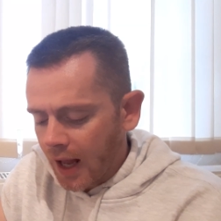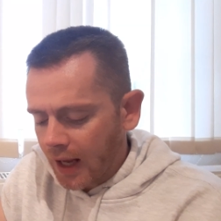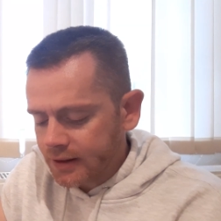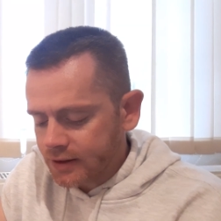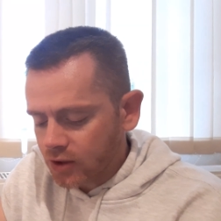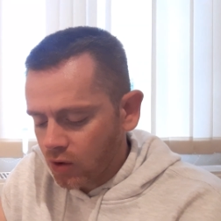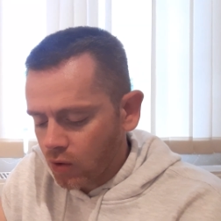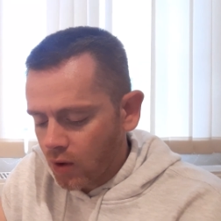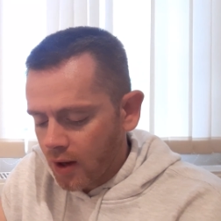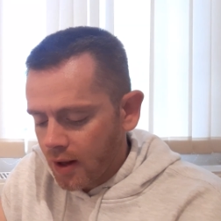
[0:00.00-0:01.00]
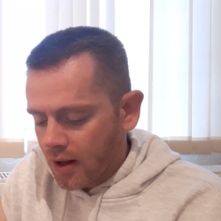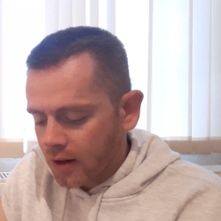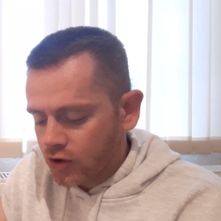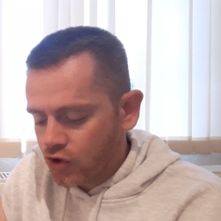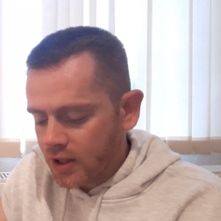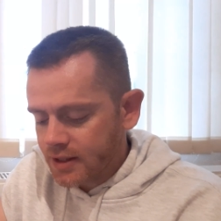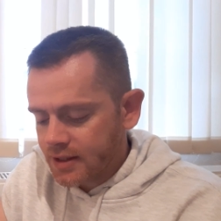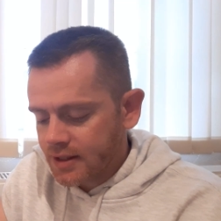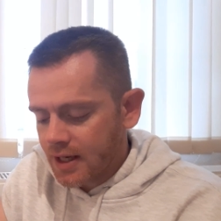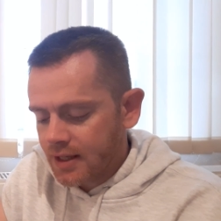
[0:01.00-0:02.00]
And so
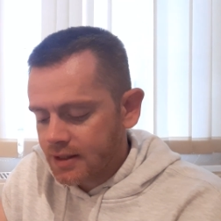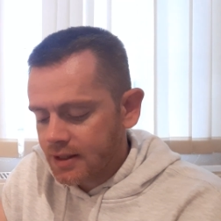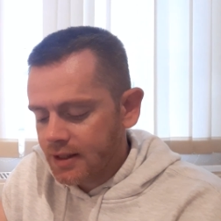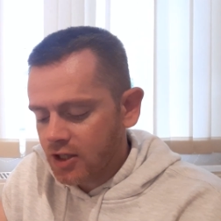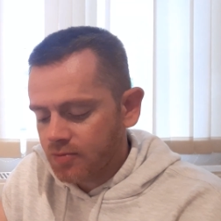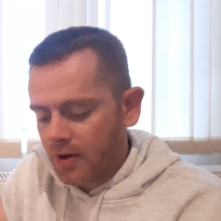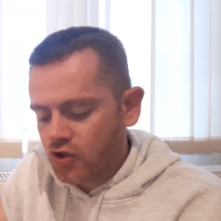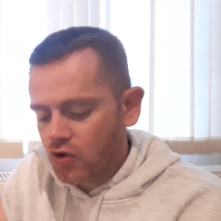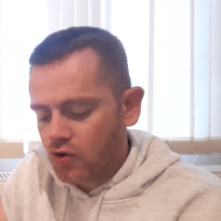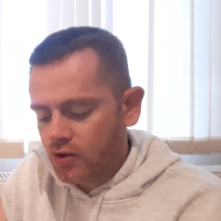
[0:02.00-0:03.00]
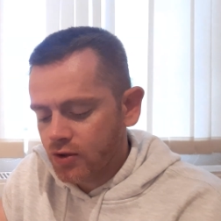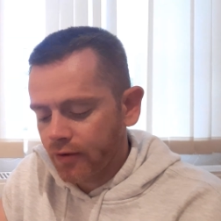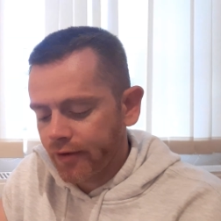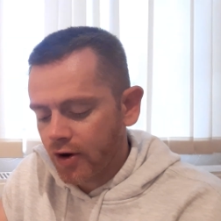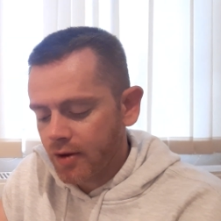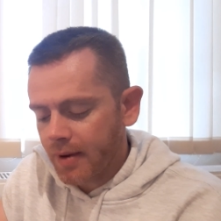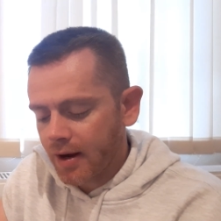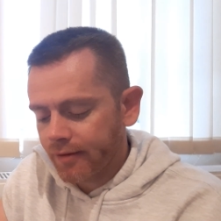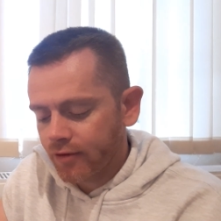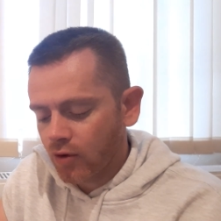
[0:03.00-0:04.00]
Jesus says, yet my children, so very
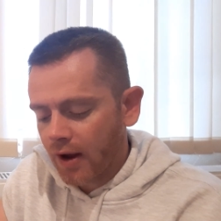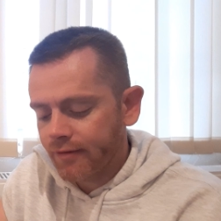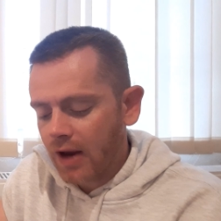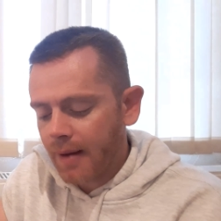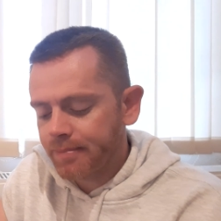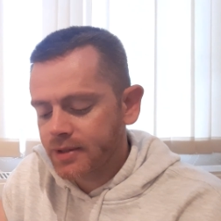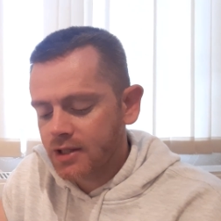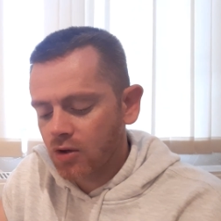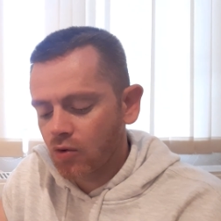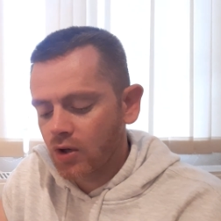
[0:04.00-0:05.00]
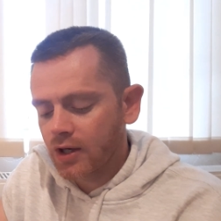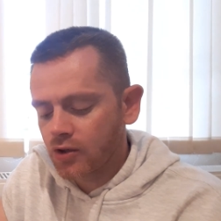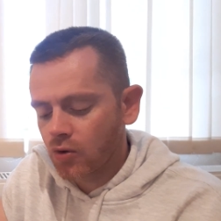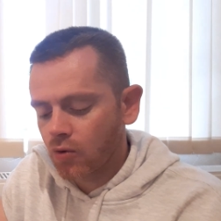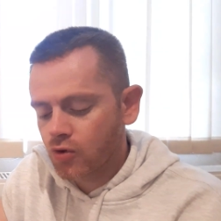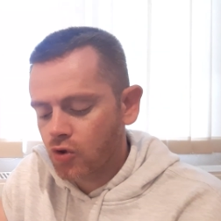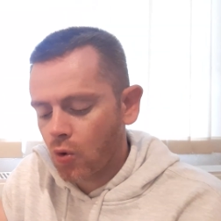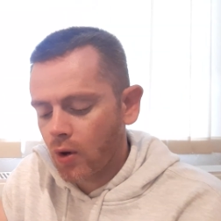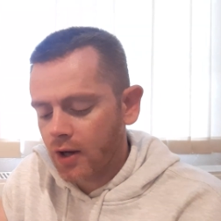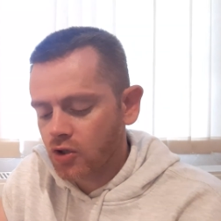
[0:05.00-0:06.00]
many of you have absolutely no
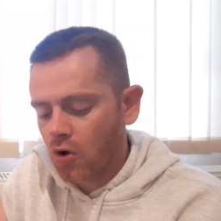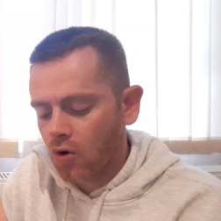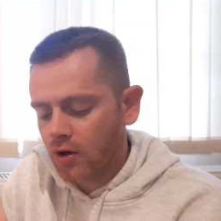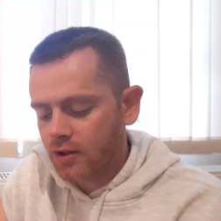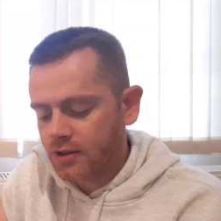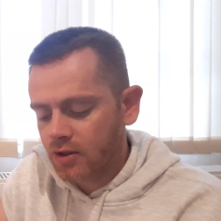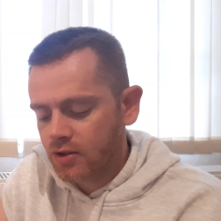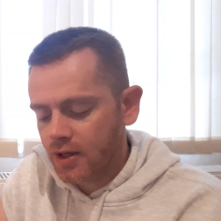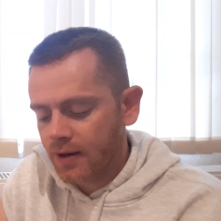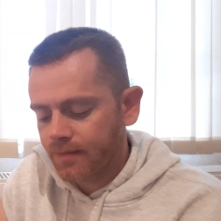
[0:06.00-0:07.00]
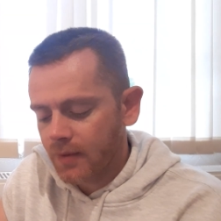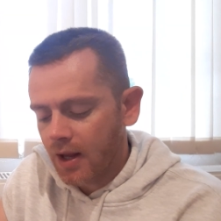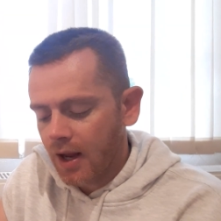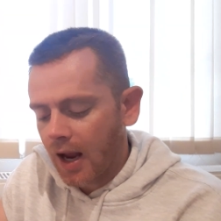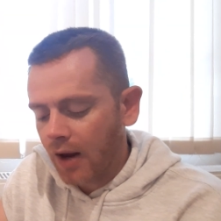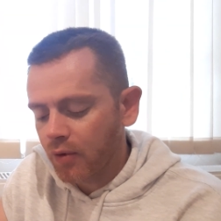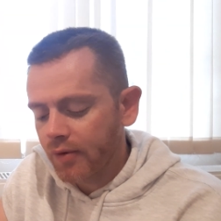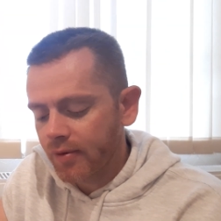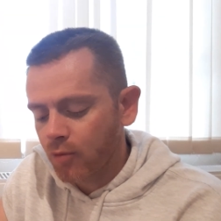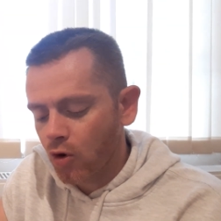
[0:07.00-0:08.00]
joy at all on a Sunday, and are
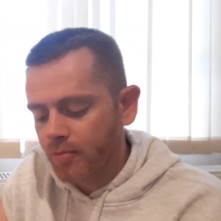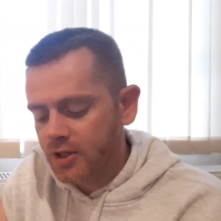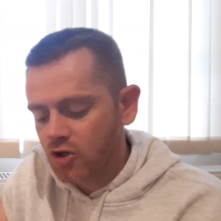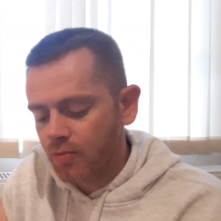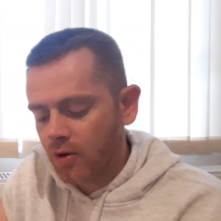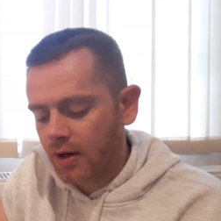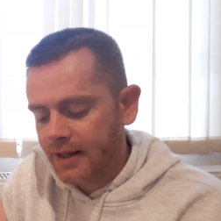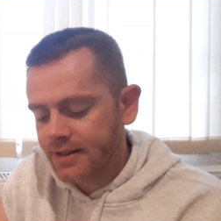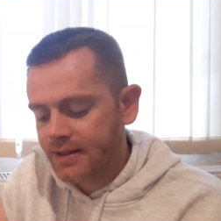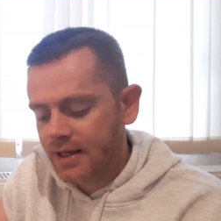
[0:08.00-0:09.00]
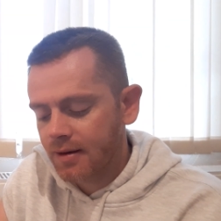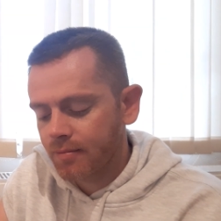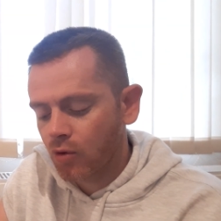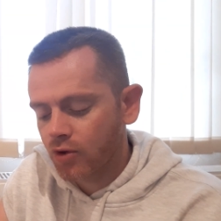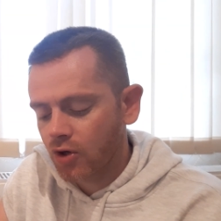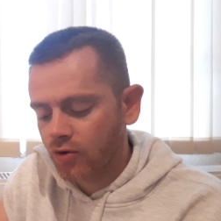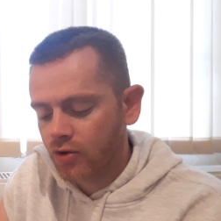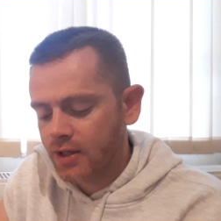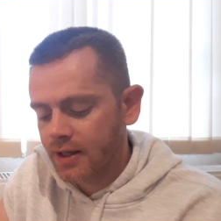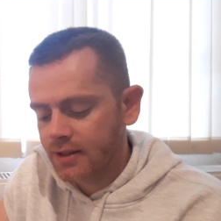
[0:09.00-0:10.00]
even more miserable and sin more than other
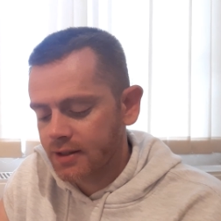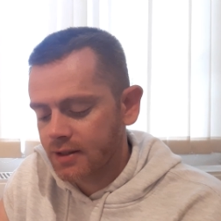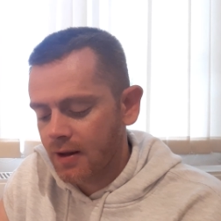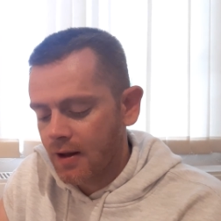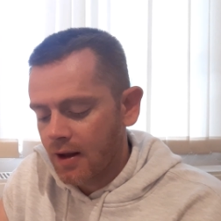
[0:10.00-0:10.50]
days.